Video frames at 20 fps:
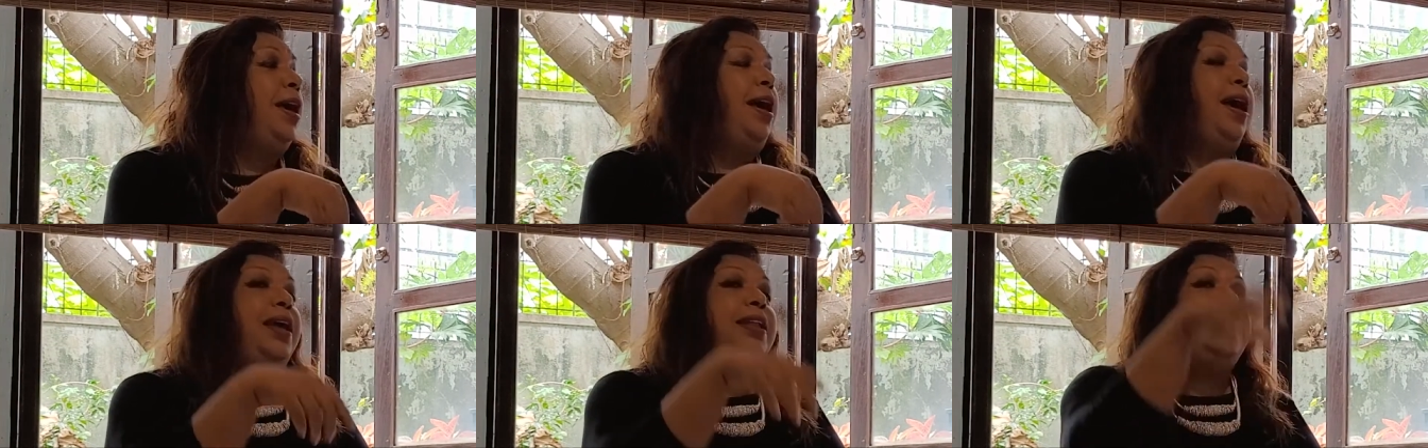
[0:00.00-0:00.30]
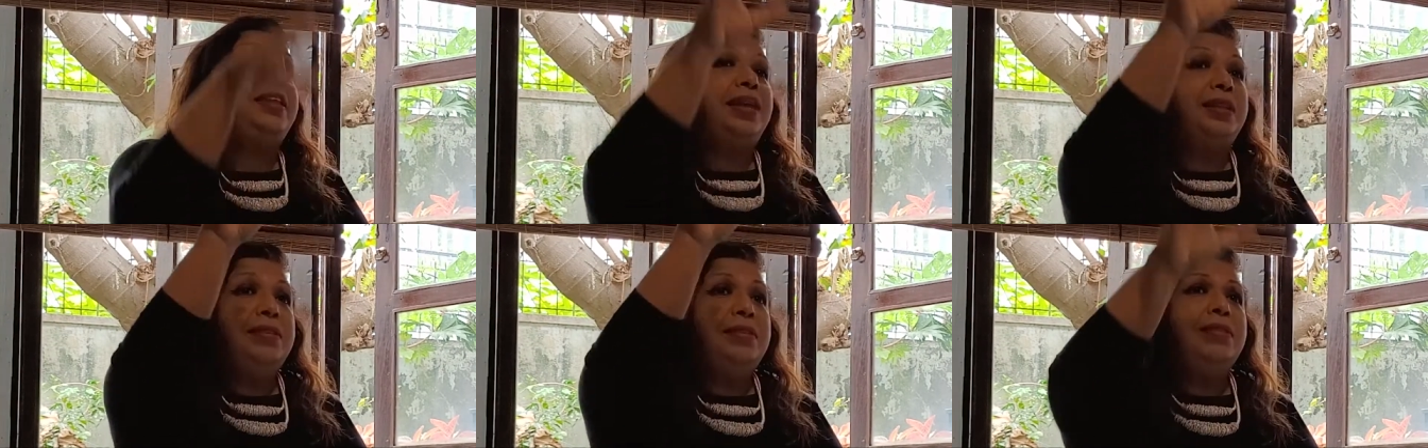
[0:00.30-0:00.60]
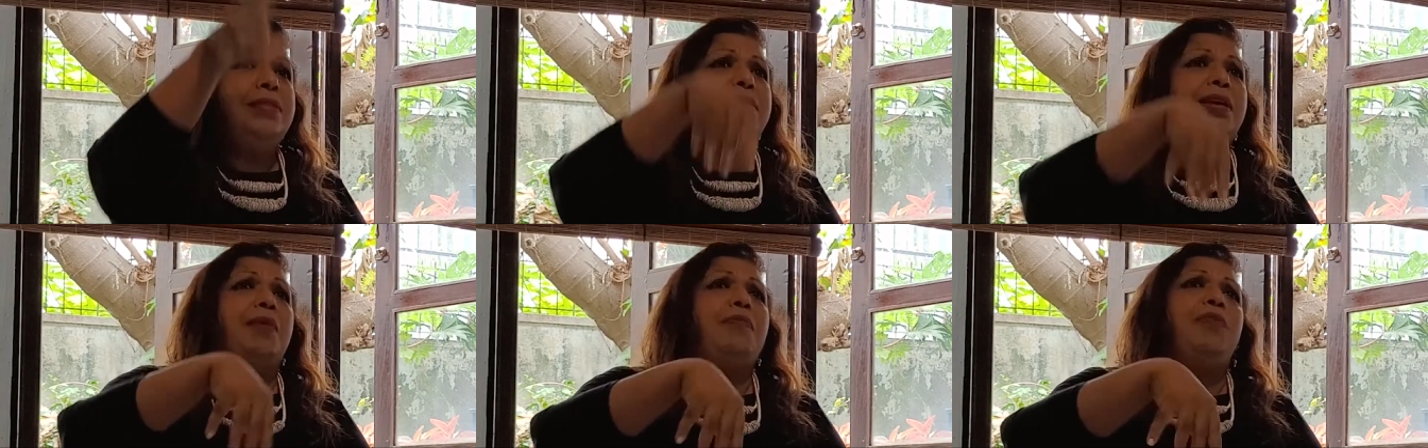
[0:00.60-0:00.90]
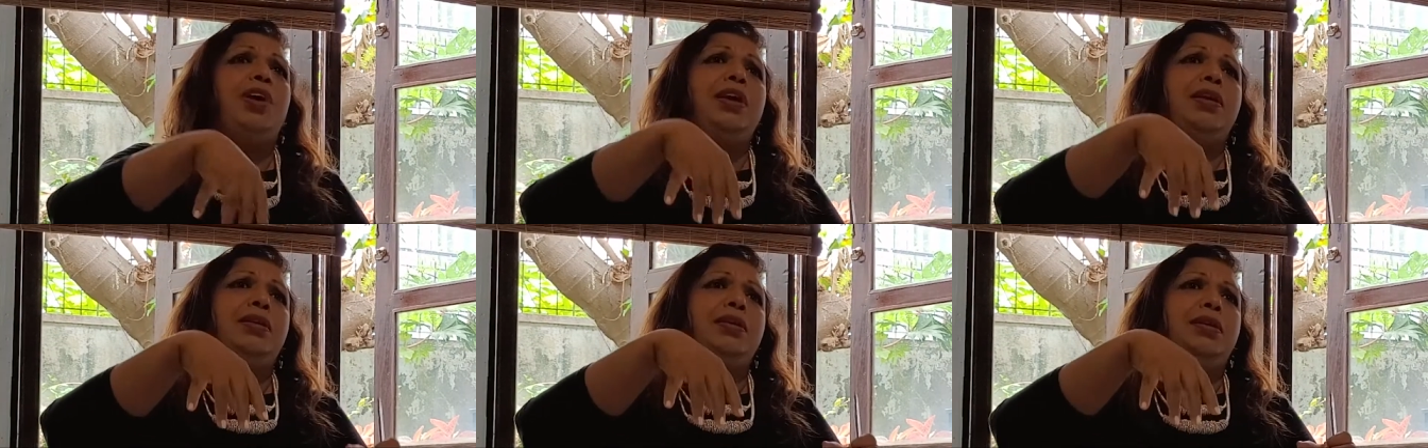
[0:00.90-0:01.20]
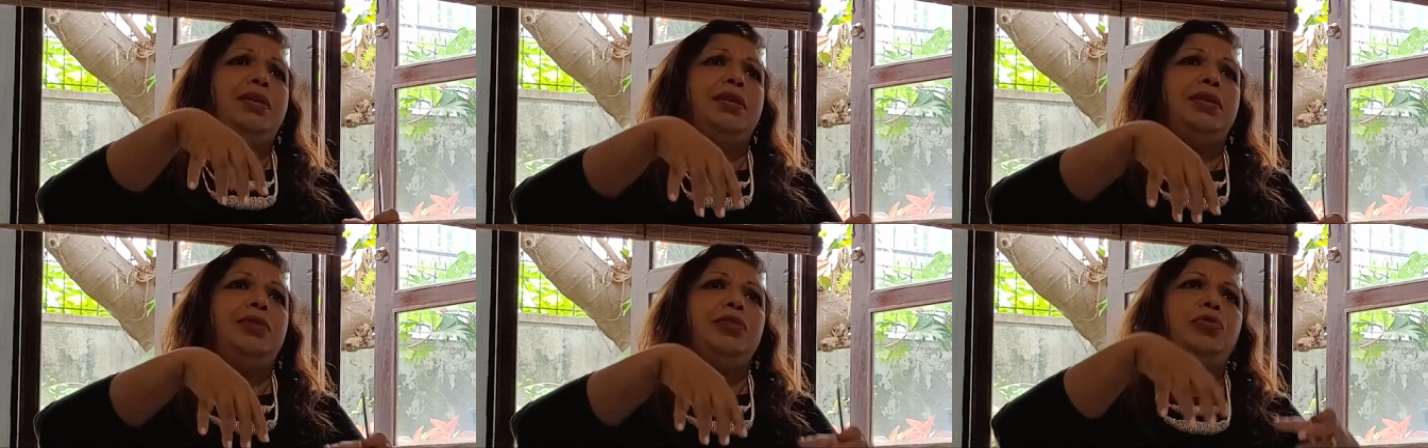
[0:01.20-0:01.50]
And then someone
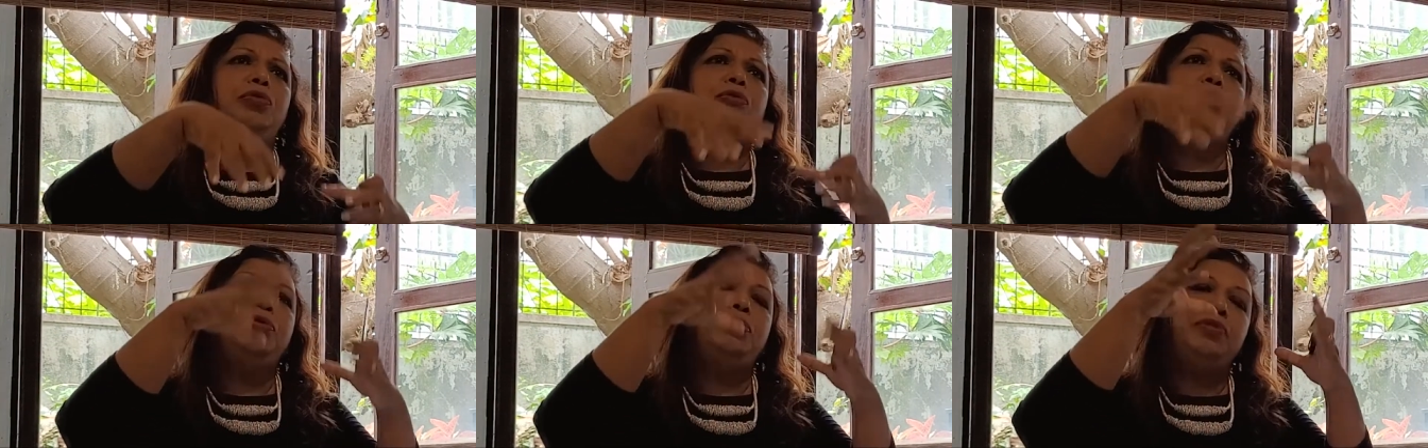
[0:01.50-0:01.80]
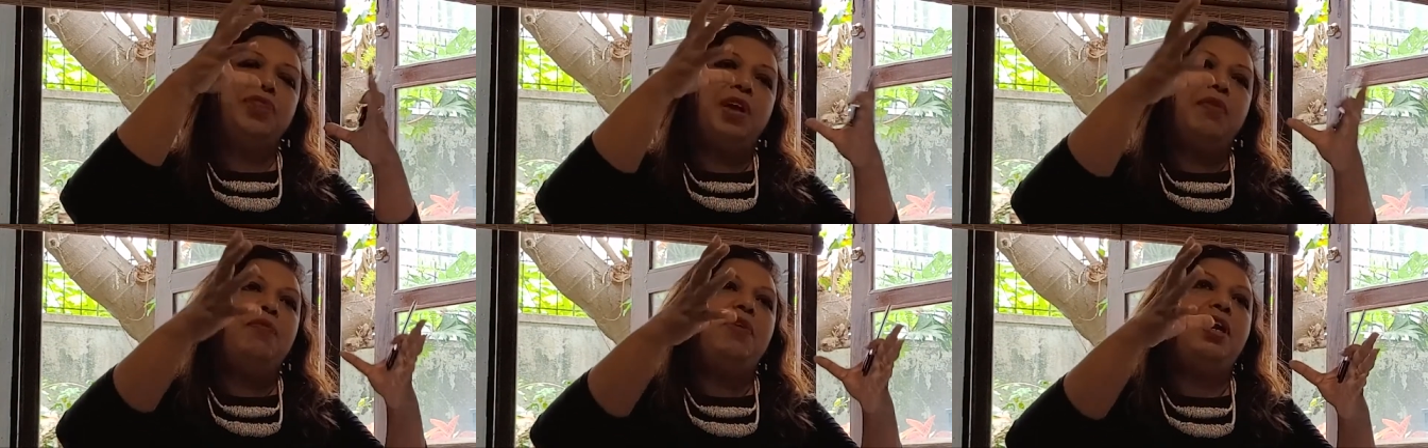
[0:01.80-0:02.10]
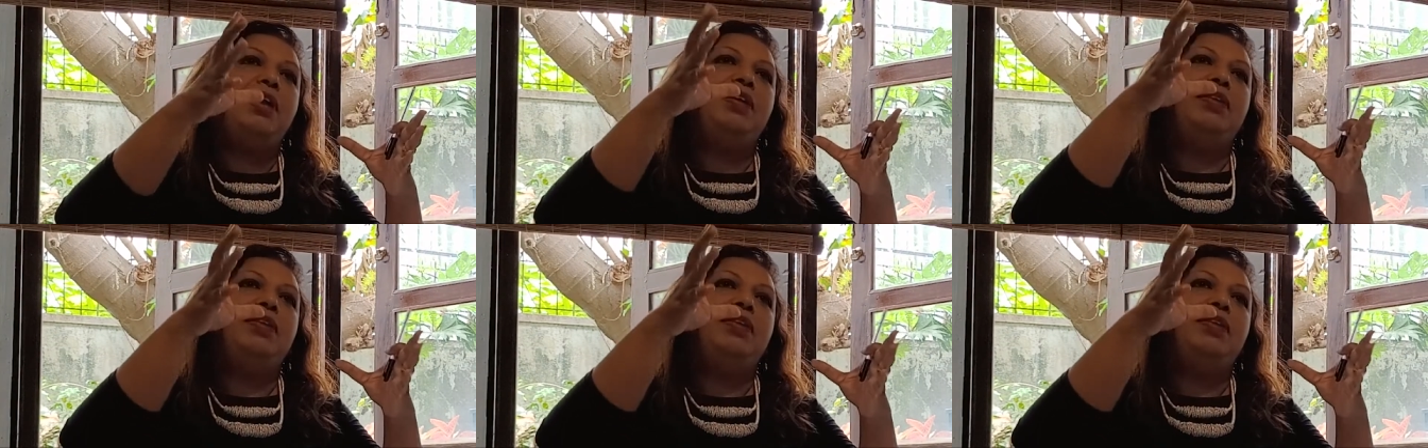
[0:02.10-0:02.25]
drew someone